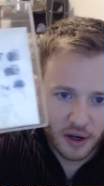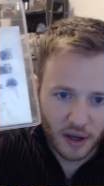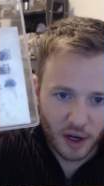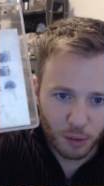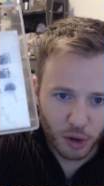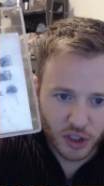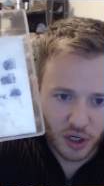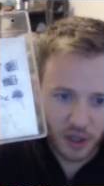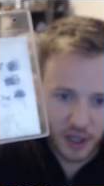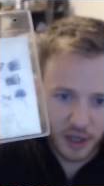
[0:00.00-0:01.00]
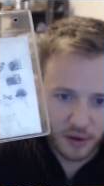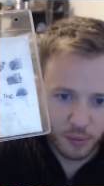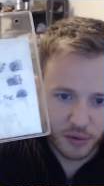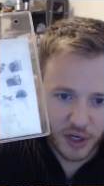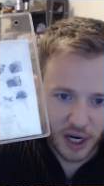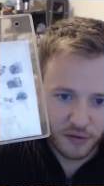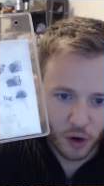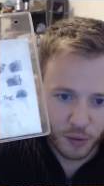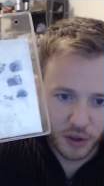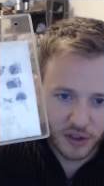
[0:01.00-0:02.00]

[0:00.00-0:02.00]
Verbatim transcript: and a bunch of like tech formulas.